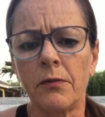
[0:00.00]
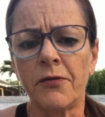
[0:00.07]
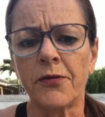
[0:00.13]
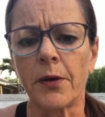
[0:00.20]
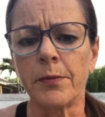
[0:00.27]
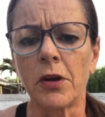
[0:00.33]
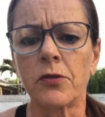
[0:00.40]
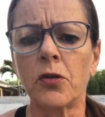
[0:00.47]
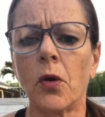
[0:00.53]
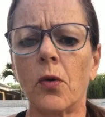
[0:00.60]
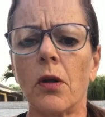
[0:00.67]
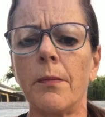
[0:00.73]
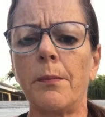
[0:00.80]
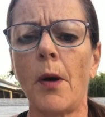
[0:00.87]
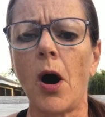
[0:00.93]
from your
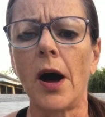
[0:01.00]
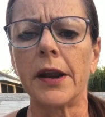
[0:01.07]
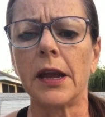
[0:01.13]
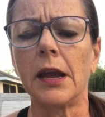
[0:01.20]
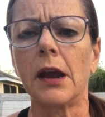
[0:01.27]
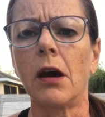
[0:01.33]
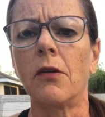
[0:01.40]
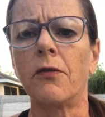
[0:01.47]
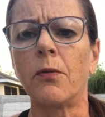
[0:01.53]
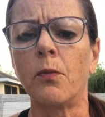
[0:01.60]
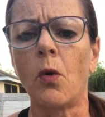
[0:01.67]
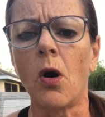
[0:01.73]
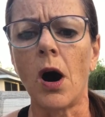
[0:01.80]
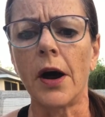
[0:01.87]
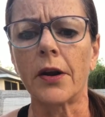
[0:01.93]
total body
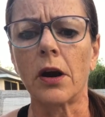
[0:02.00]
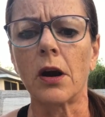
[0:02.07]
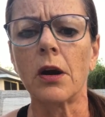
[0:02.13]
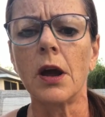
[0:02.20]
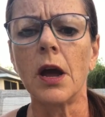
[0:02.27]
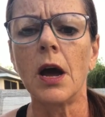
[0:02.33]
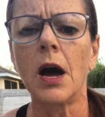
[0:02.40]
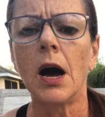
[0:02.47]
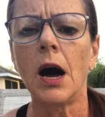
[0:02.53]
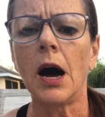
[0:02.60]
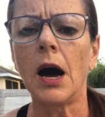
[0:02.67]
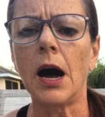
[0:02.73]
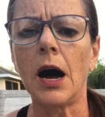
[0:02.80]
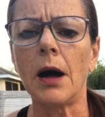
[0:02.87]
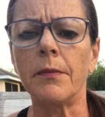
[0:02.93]
of water
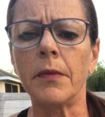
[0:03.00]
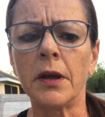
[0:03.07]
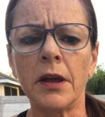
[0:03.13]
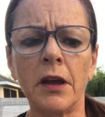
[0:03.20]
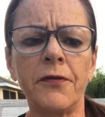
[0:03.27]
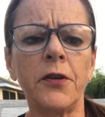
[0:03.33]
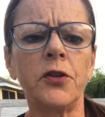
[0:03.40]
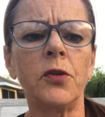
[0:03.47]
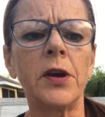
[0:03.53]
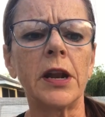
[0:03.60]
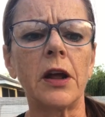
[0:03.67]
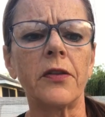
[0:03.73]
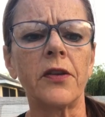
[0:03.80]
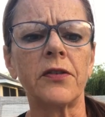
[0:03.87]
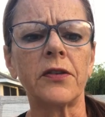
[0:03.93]
if you do
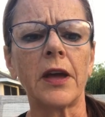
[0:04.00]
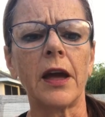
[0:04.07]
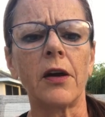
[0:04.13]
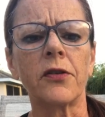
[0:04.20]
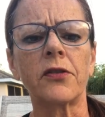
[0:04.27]
get on the scale.